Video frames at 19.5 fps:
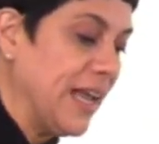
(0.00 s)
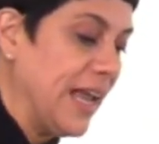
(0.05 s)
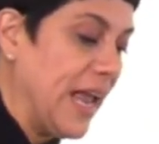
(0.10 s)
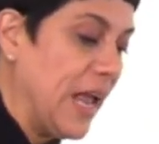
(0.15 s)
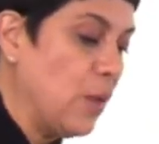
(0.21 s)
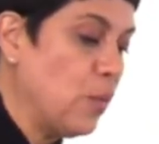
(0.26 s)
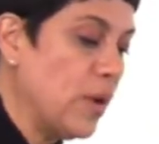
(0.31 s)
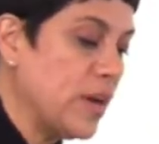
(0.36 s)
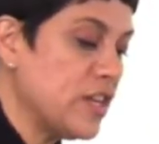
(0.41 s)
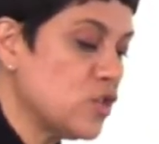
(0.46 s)

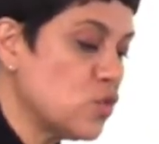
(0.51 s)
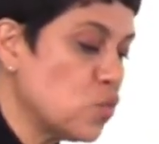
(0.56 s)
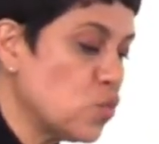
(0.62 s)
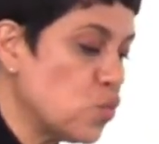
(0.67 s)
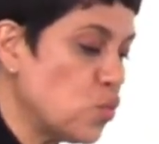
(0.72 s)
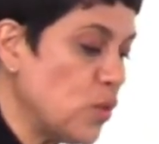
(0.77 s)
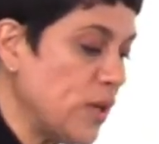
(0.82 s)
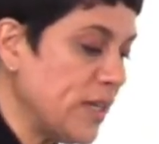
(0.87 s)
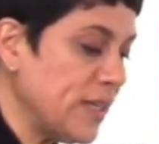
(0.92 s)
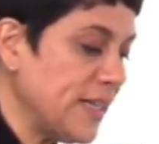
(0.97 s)
And what is
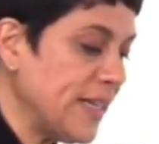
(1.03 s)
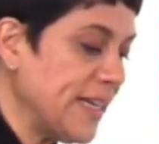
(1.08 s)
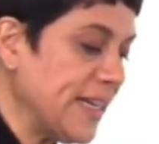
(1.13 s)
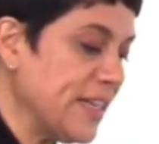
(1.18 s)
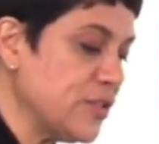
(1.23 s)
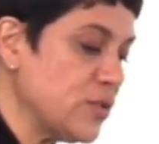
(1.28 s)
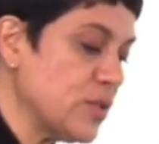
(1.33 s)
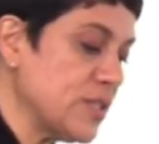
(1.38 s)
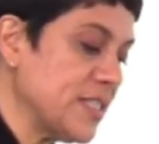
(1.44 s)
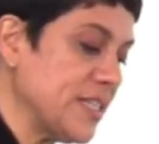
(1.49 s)
really
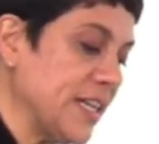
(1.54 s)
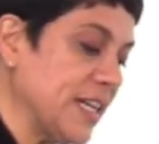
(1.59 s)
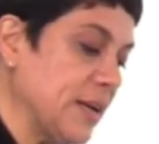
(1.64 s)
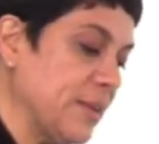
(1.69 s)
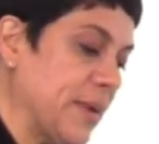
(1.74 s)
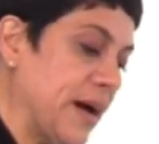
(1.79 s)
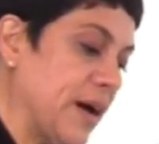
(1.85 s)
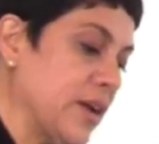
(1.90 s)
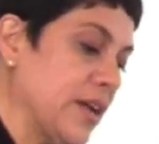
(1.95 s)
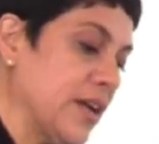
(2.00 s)
interesting
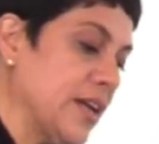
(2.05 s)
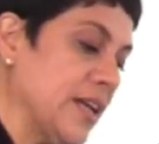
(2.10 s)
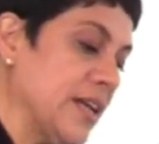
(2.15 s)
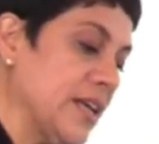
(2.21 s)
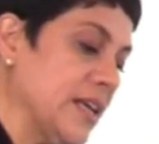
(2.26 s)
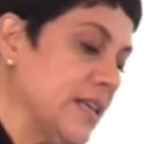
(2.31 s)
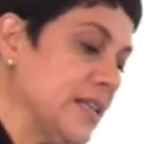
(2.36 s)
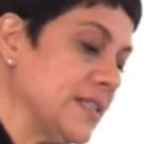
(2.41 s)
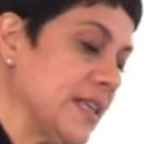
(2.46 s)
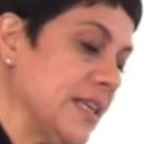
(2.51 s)
about it
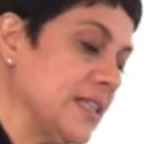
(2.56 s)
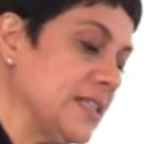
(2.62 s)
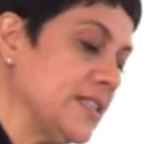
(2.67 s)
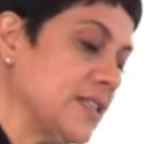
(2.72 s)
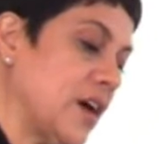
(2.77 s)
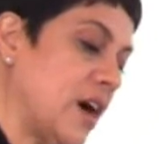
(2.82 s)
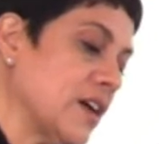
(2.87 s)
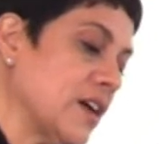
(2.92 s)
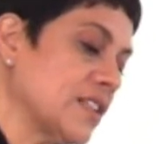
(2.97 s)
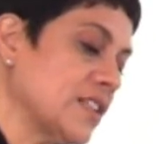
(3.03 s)
is it
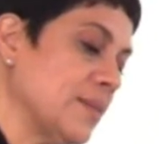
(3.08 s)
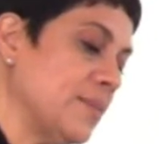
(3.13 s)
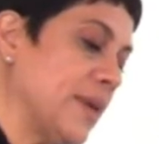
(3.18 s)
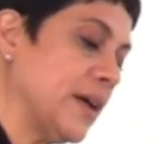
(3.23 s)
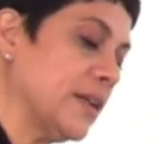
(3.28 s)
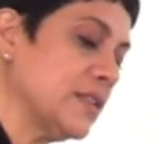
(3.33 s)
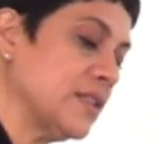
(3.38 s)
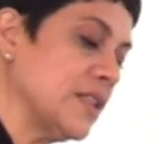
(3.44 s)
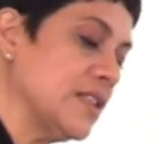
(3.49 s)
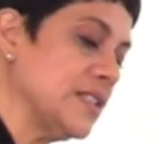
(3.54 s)
talks
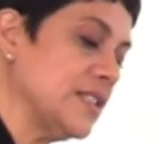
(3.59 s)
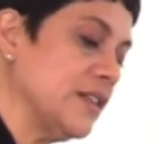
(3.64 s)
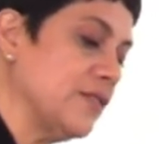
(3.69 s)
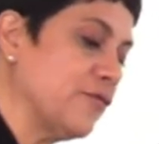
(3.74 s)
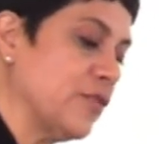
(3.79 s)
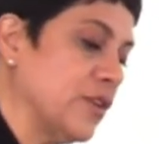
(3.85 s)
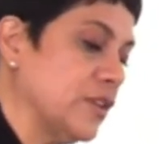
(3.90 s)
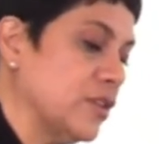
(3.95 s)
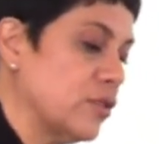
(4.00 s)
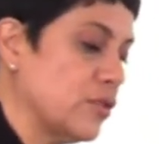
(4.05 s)
about the
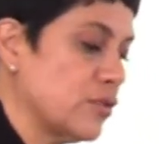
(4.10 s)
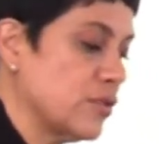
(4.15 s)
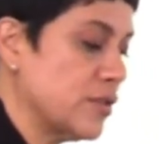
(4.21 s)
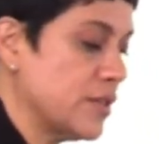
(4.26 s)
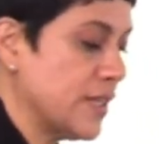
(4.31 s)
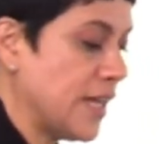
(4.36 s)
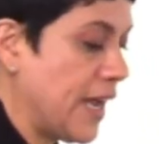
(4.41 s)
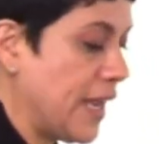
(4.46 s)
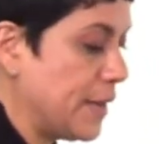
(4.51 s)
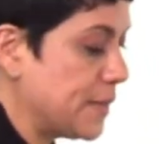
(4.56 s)
different learner
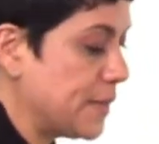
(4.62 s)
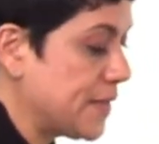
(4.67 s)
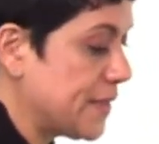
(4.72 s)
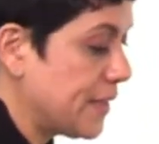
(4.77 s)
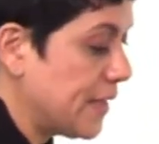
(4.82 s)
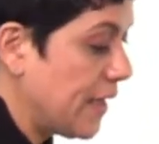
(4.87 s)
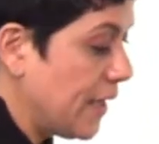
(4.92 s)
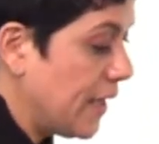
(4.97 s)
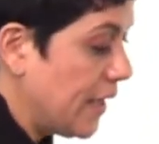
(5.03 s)
types.